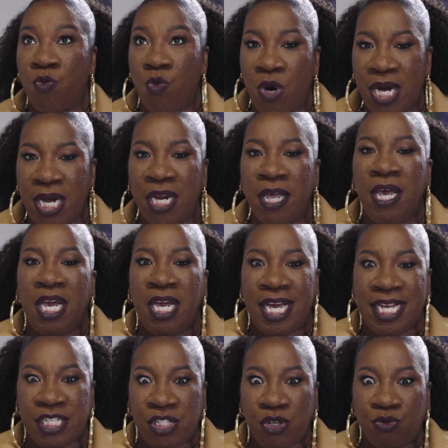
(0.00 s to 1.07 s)
one,
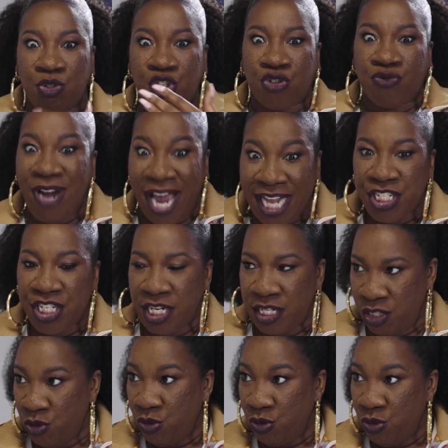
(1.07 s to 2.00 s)
it's so tragic.